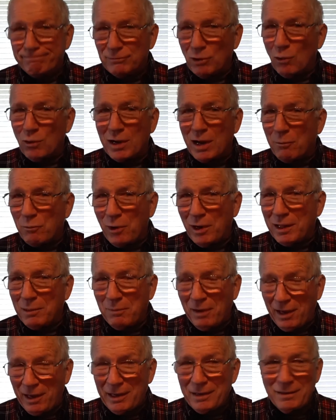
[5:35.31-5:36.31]
don't come ready
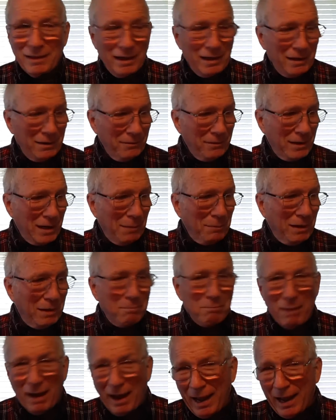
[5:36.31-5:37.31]
made, they come
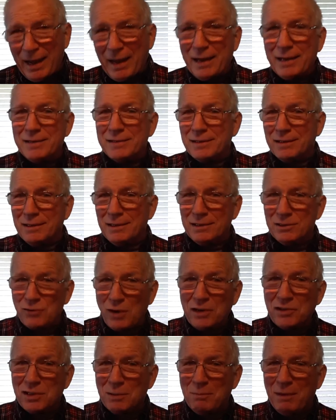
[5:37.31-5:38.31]
in bags and
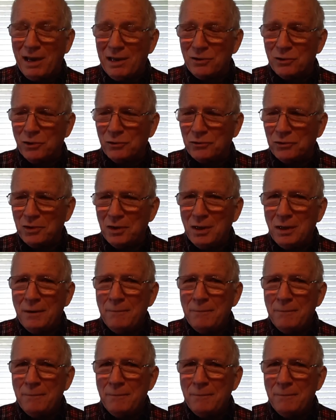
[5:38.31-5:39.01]
instruction manuals.